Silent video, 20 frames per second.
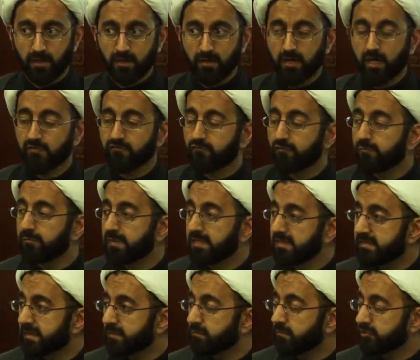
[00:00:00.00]
God
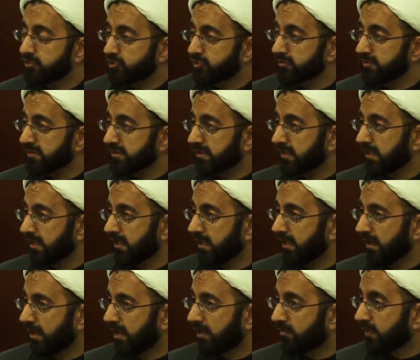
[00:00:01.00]
forbid that we should
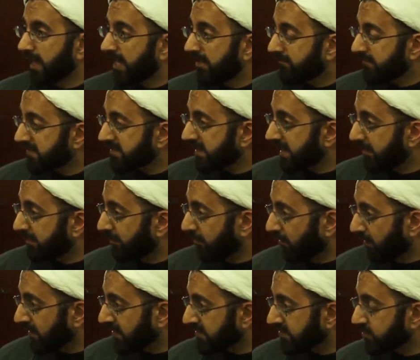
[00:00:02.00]
arrive at that
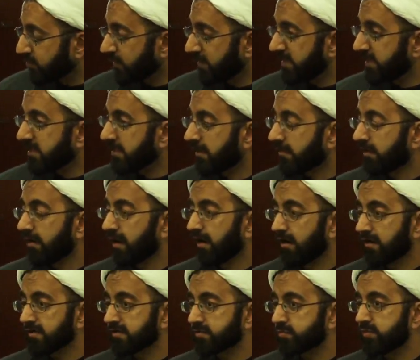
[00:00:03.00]
point when in our
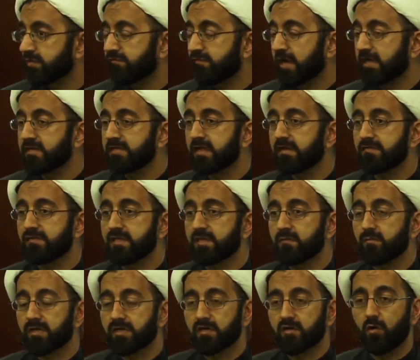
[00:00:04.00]
heart we find
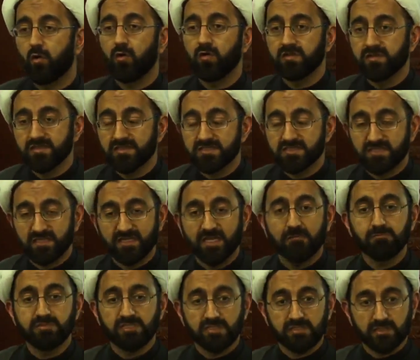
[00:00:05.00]
nothing but coldness and
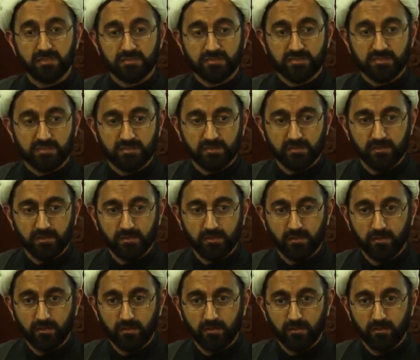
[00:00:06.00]
emptiness.
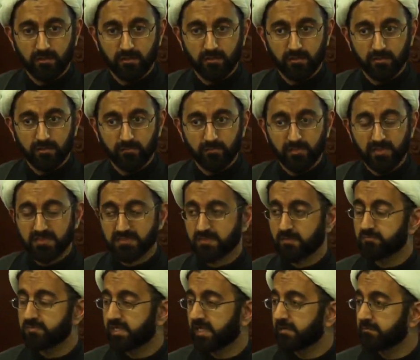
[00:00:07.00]
Because
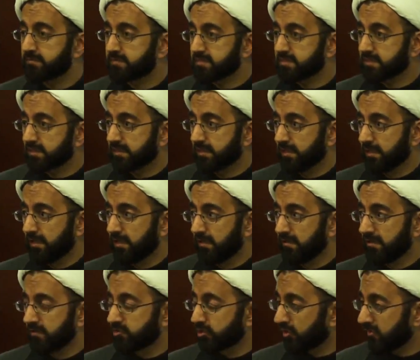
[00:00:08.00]
sometimes
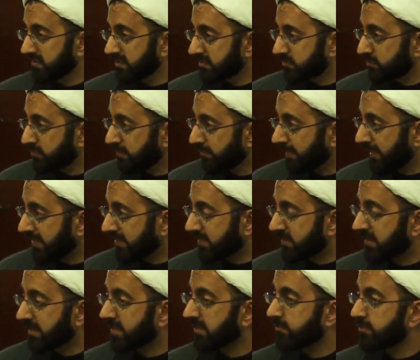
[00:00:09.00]
the choices we make
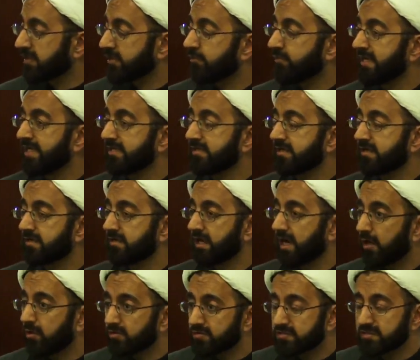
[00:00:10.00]
can create
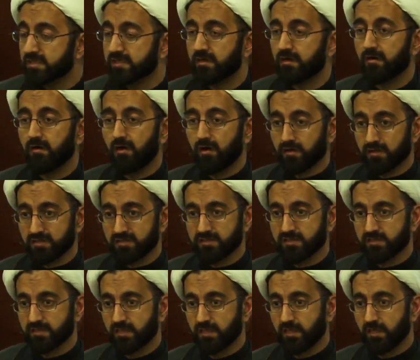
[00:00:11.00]
clouds in our
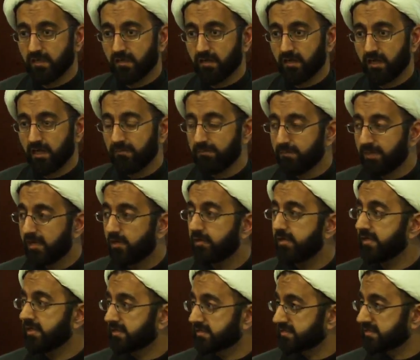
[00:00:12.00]
heart and
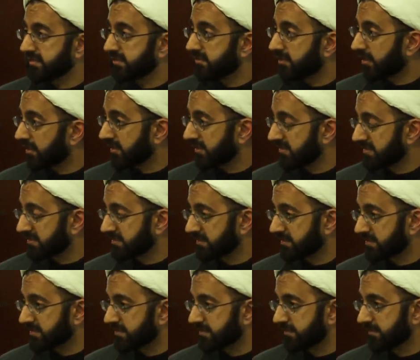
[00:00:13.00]
barriers and
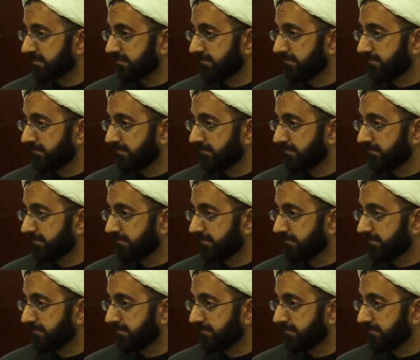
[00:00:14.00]
darknesses.